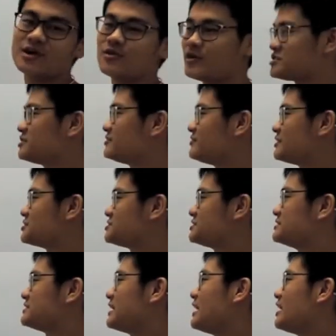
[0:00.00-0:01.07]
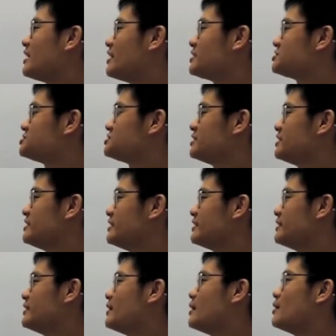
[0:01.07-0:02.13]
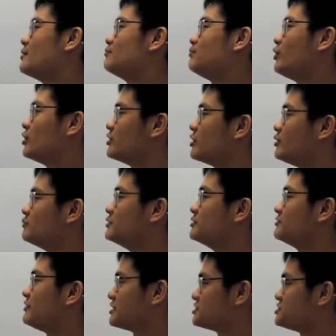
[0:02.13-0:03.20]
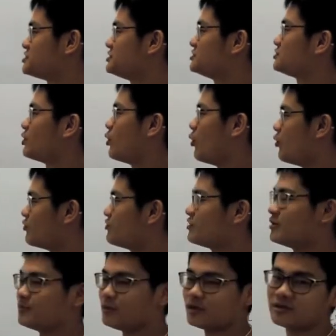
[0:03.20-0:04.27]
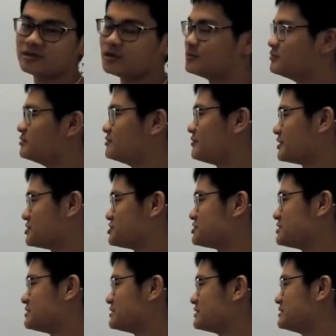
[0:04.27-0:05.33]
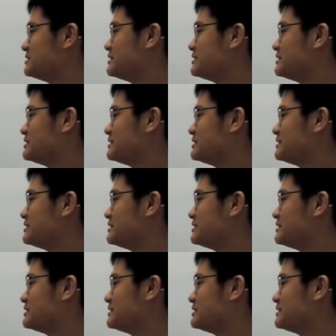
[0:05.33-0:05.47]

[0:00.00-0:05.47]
Rational functions are actually polynomial functions over polynomial functions.